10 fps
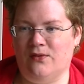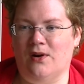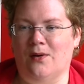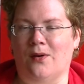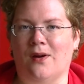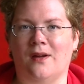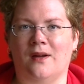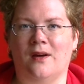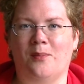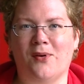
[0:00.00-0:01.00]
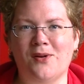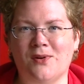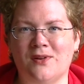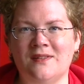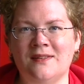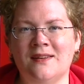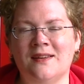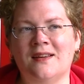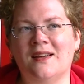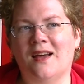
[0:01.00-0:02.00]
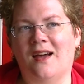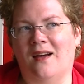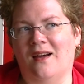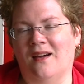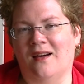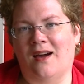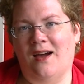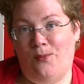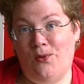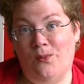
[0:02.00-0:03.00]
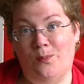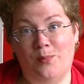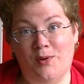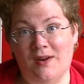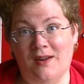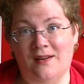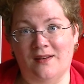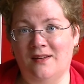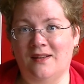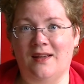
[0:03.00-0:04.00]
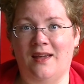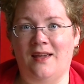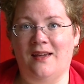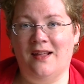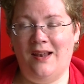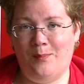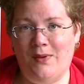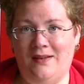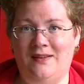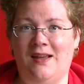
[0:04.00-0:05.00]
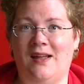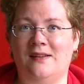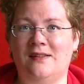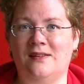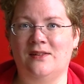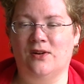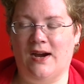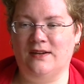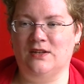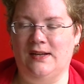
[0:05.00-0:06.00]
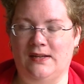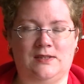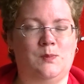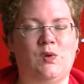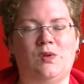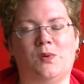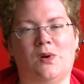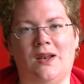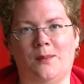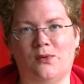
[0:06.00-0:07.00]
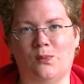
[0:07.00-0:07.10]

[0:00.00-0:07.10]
our uh, apartment. Uh, I will put in a clip at the end, or actually it's multiple clips.